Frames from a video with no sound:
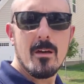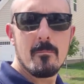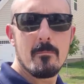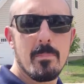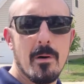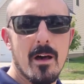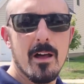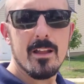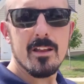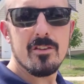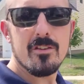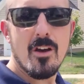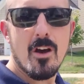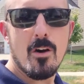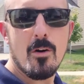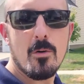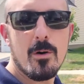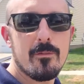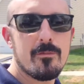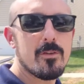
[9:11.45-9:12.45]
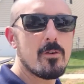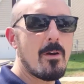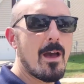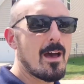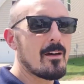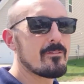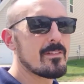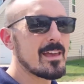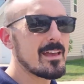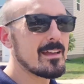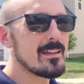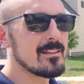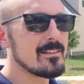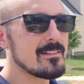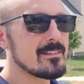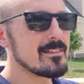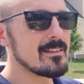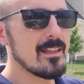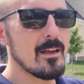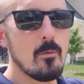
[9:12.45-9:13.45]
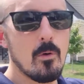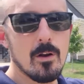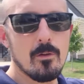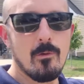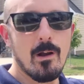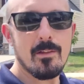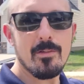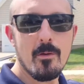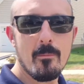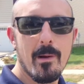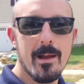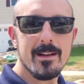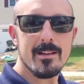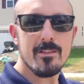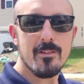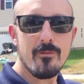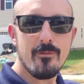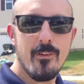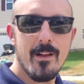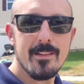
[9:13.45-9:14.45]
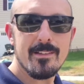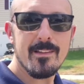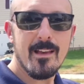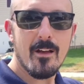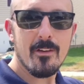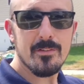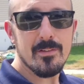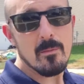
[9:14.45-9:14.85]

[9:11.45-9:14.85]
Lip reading: But if you have kids and they want to ride their bike to their friend's house,